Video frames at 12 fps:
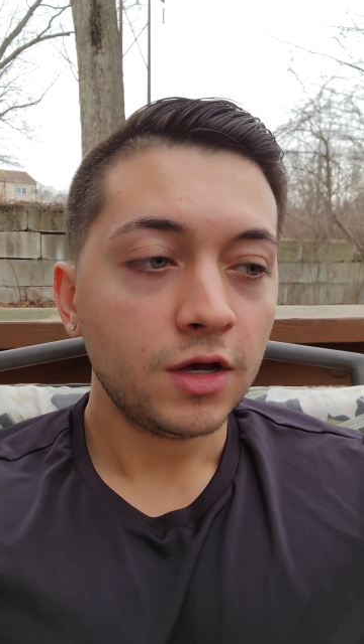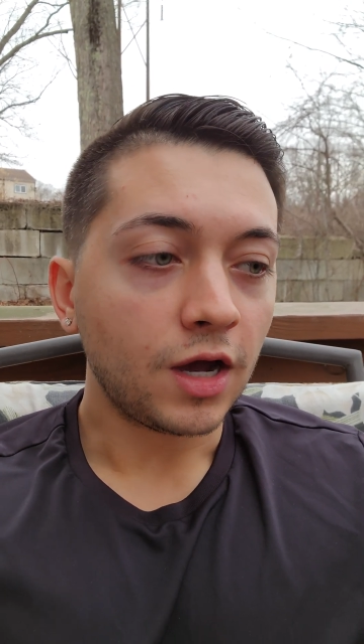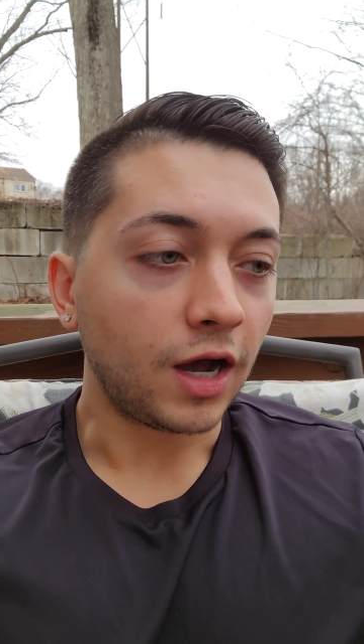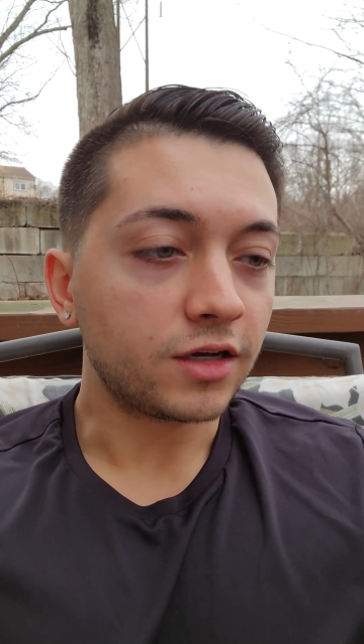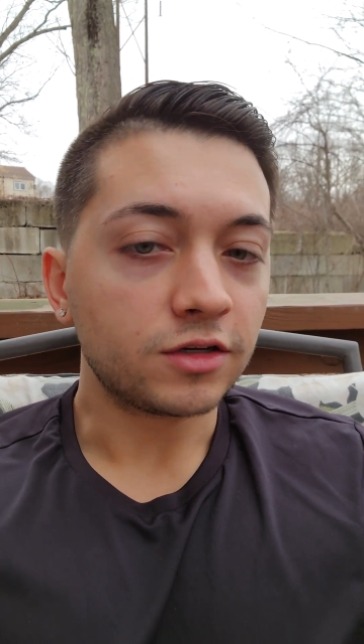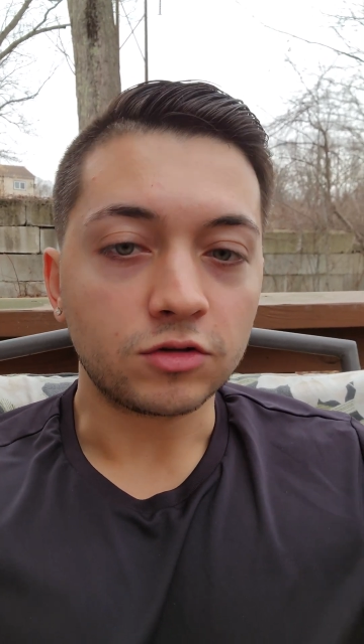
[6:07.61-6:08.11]

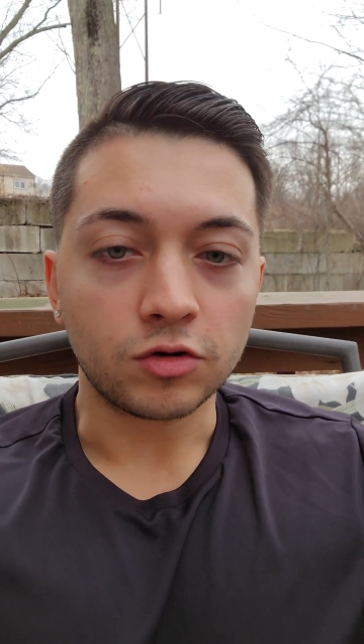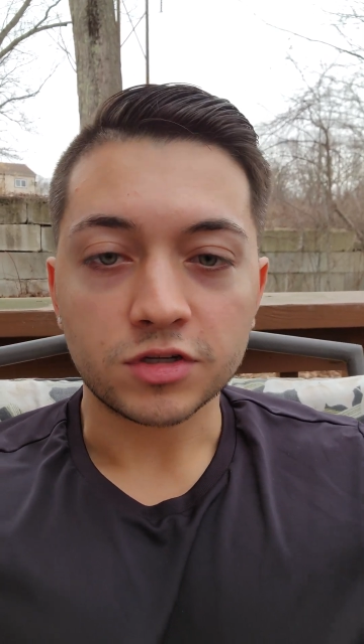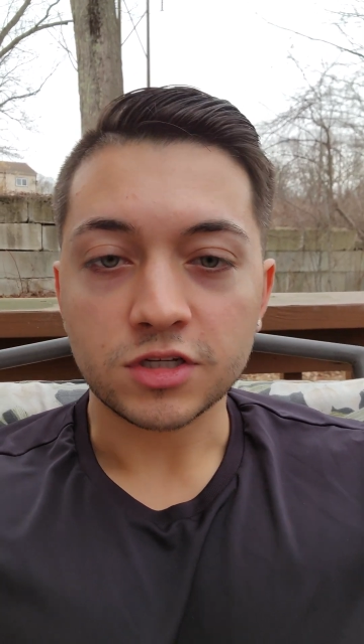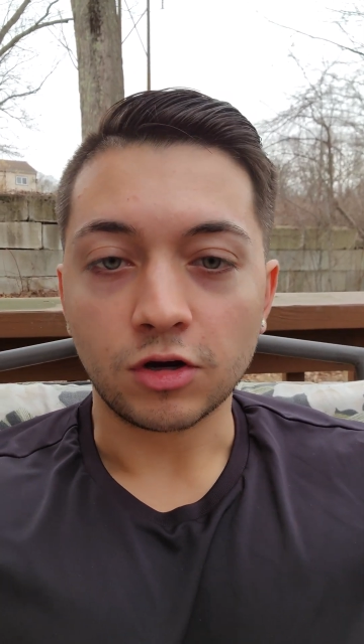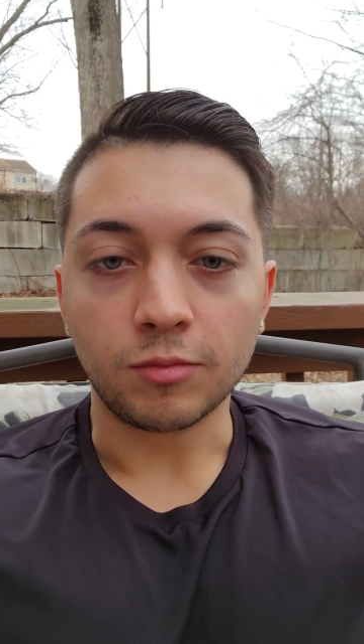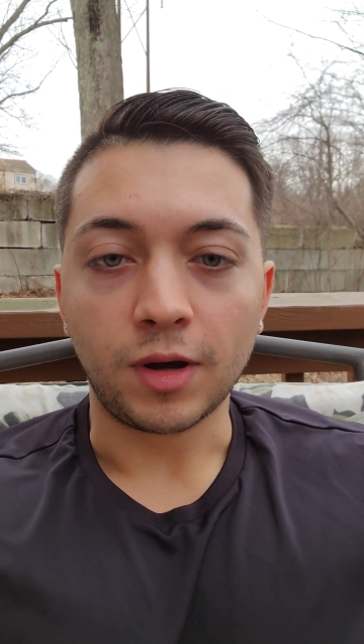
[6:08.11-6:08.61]
I could go
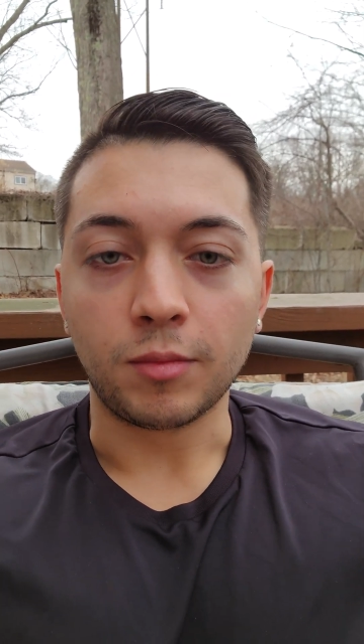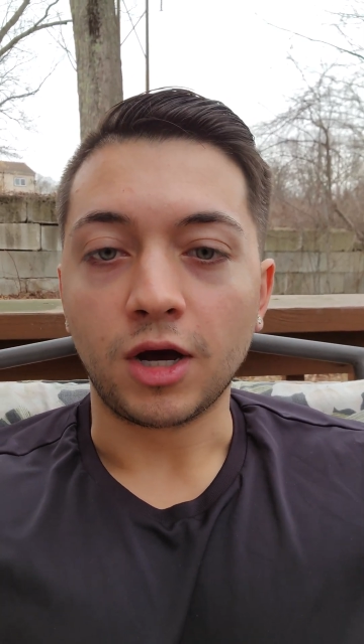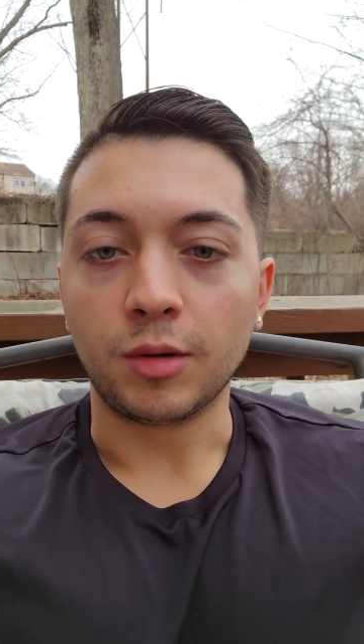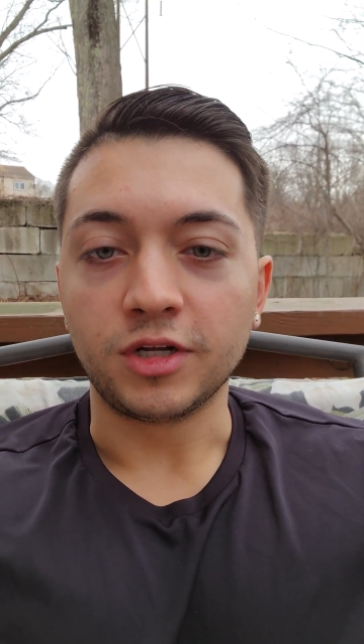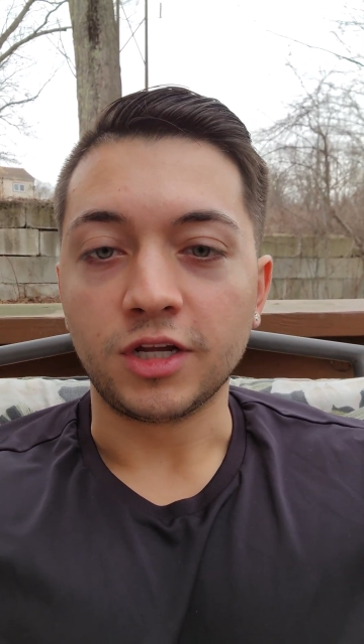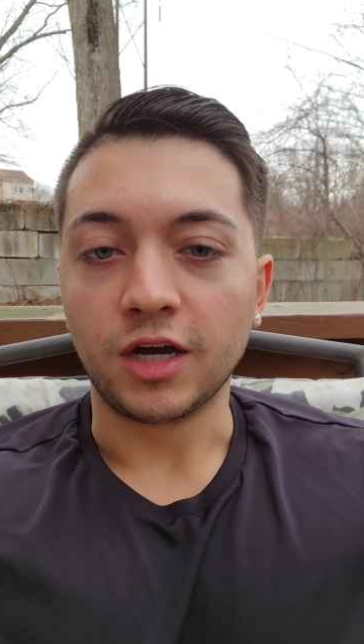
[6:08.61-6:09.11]
sell my
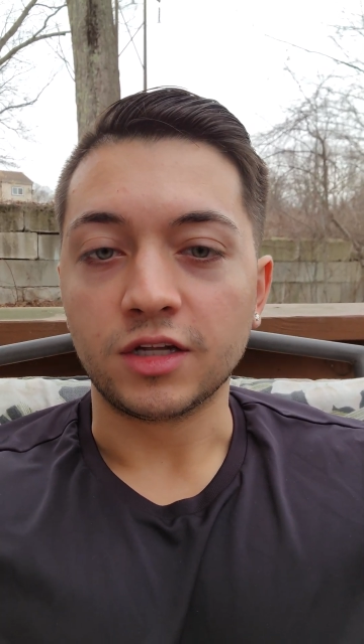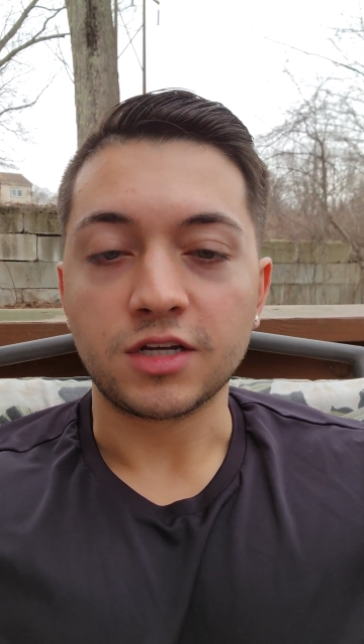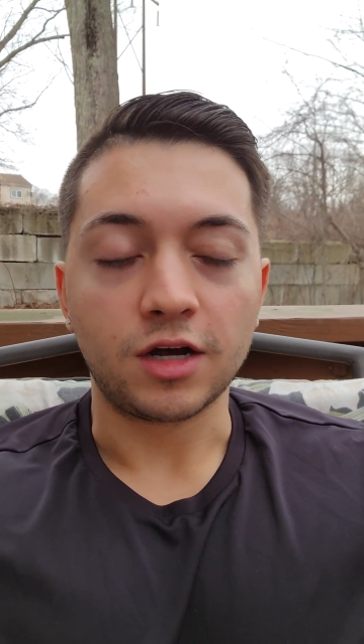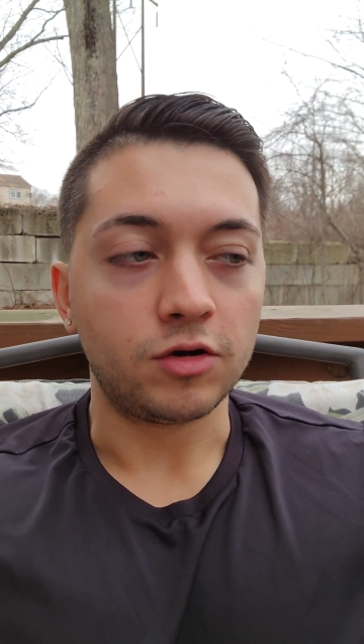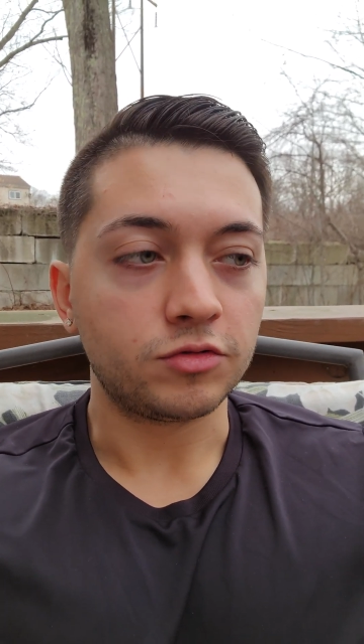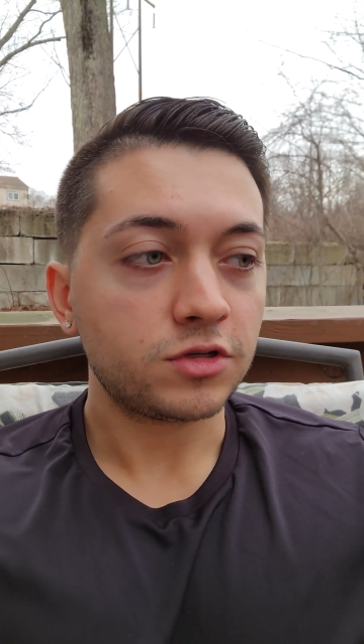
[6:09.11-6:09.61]
mom and dad's
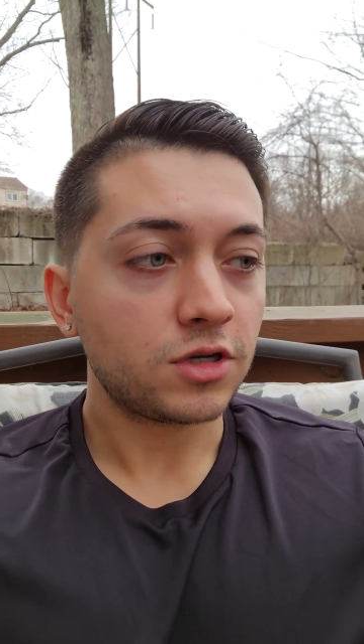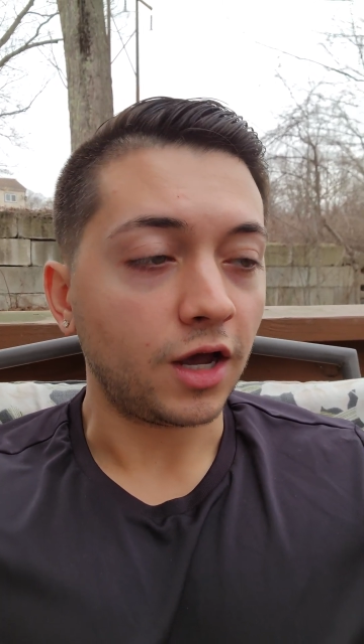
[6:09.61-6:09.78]
house.